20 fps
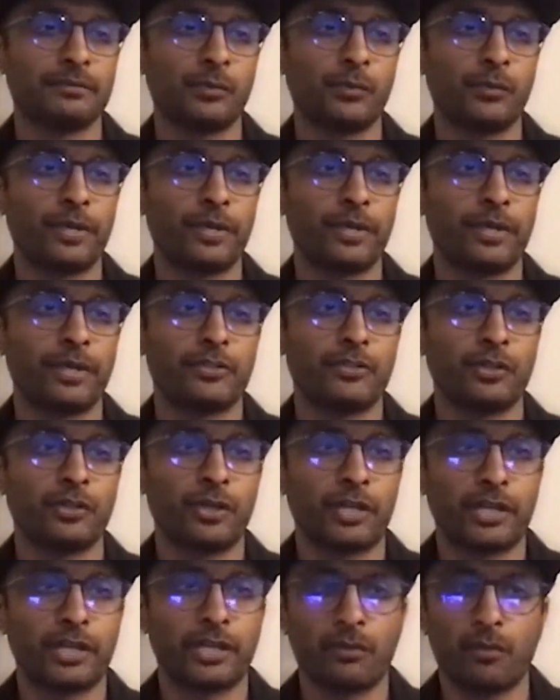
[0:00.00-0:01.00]
we are
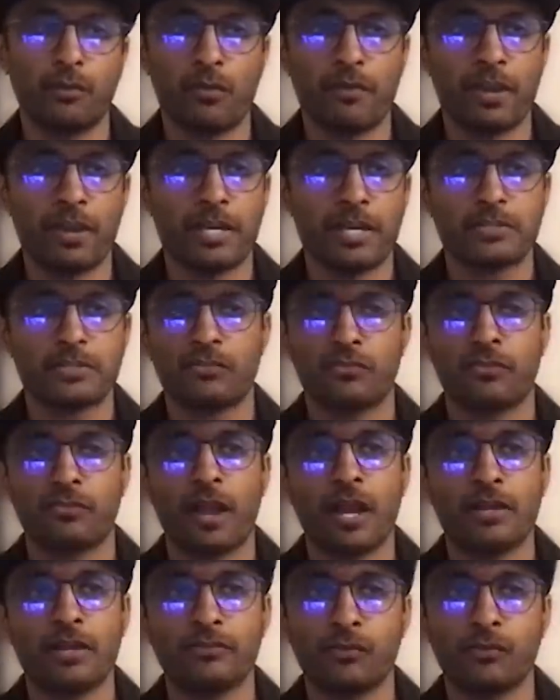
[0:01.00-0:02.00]
doing giveaways of
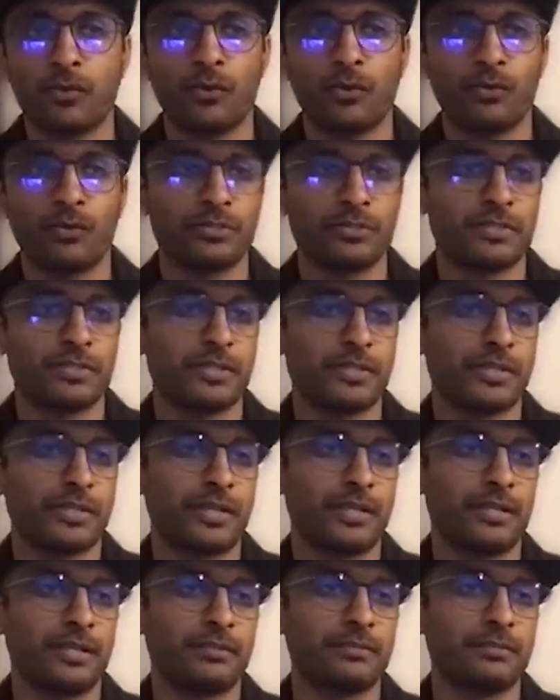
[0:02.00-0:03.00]
iPhones
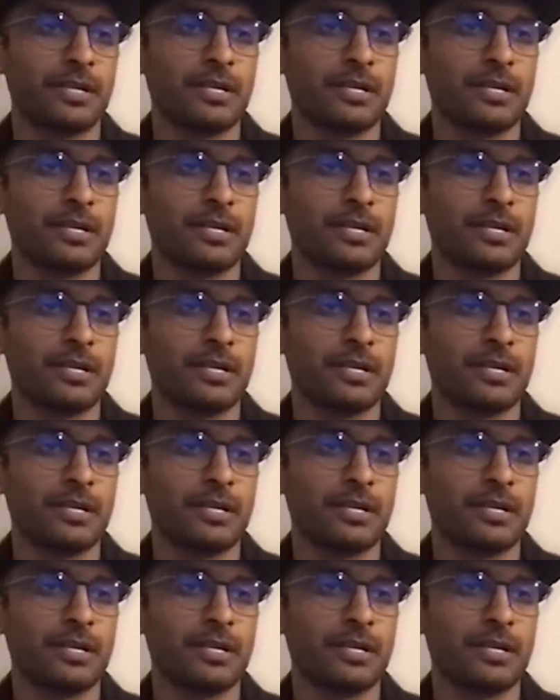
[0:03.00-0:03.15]
and